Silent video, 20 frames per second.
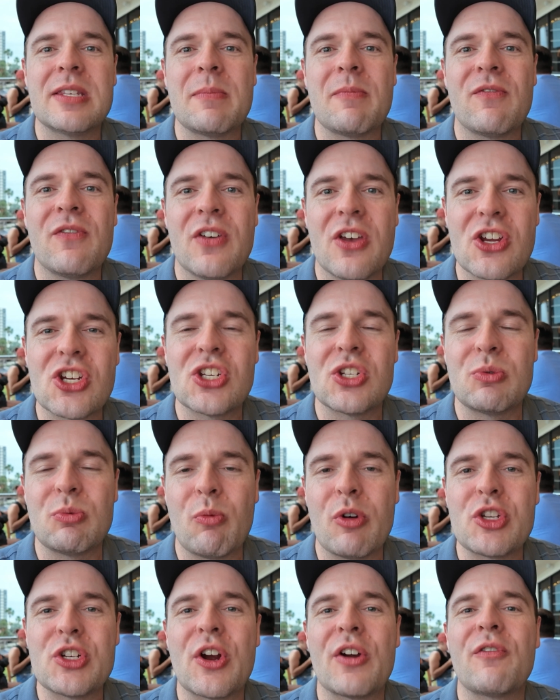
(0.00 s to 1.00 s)
some fish
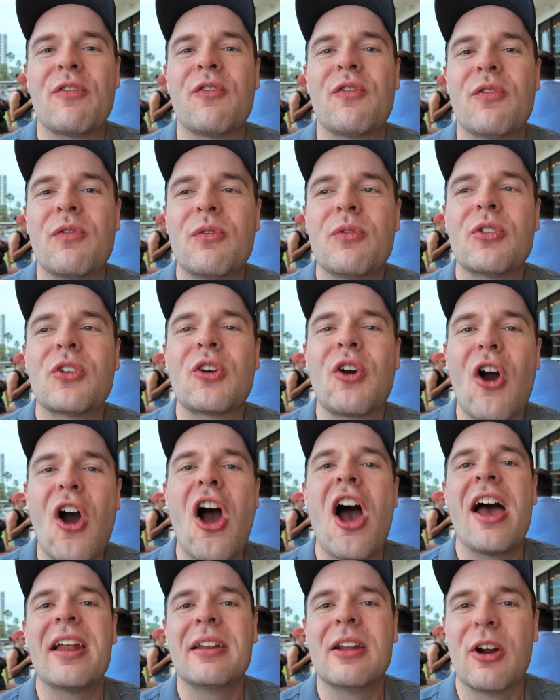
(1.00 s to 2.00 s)
which are
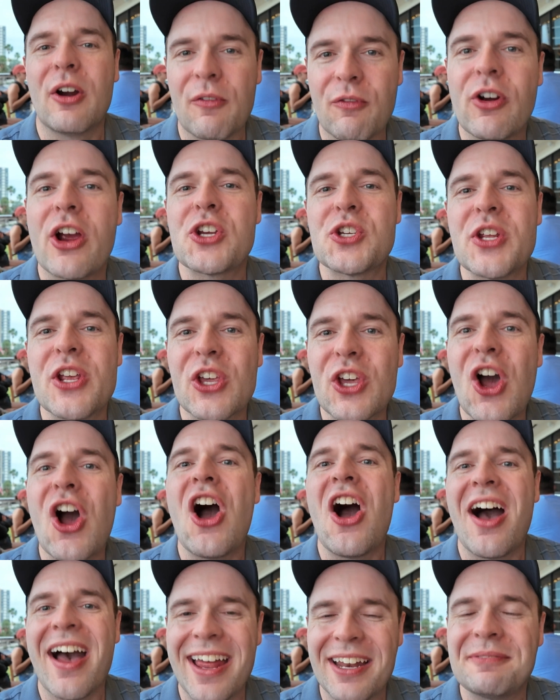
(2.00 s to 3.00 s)
caught or freshly
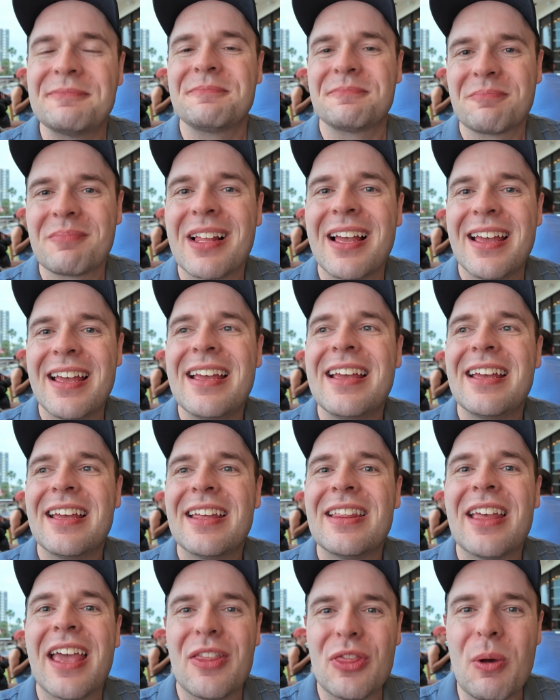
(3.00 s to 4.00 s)
caught
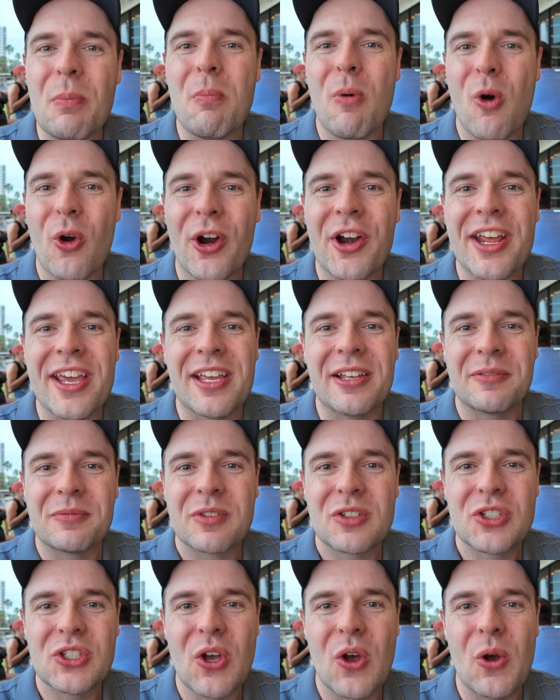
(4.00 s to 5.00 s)
in the morning.
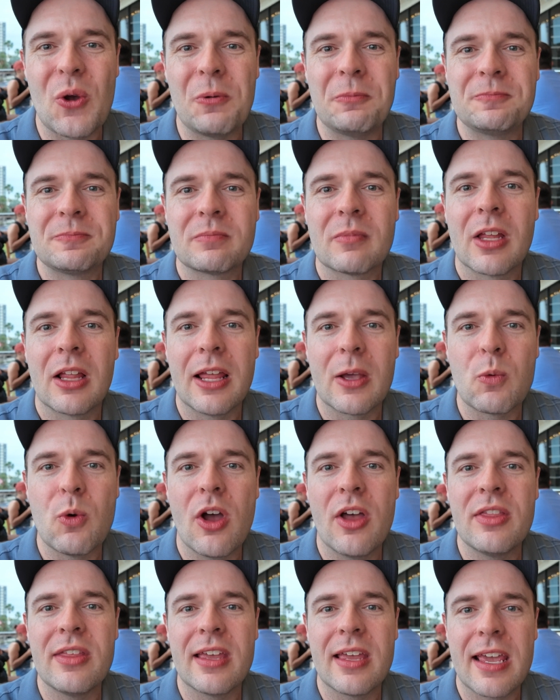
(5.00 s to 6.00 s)
So like
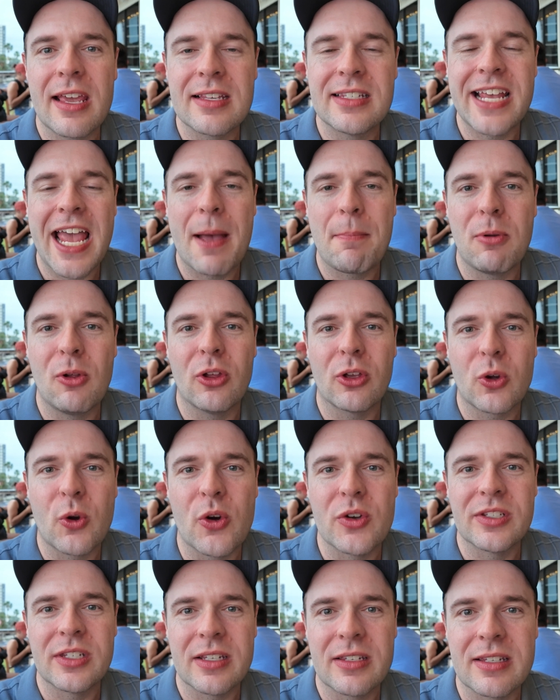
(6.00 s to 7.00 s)
one example, of
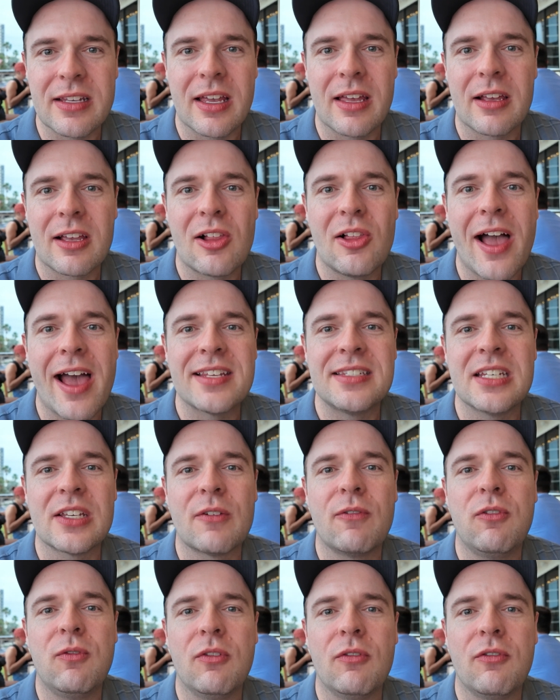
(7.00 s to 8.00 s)
course, is a classic
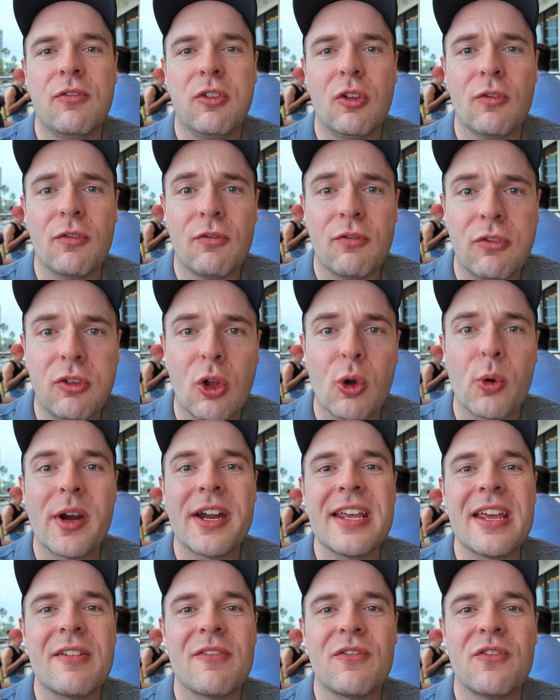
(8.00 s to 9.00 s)

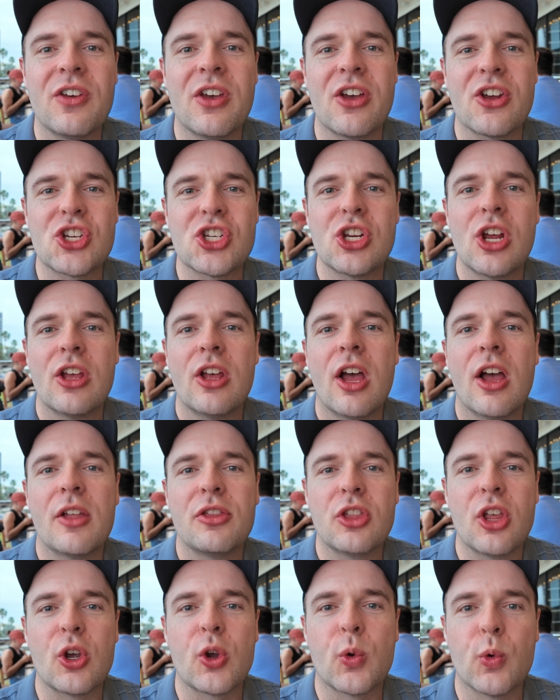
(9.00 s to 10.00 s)
Floridian fish,
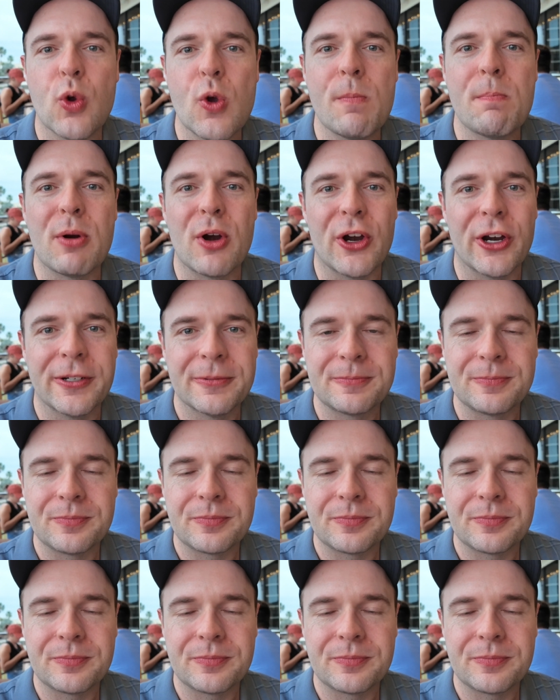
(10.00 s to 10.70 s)
the grouper.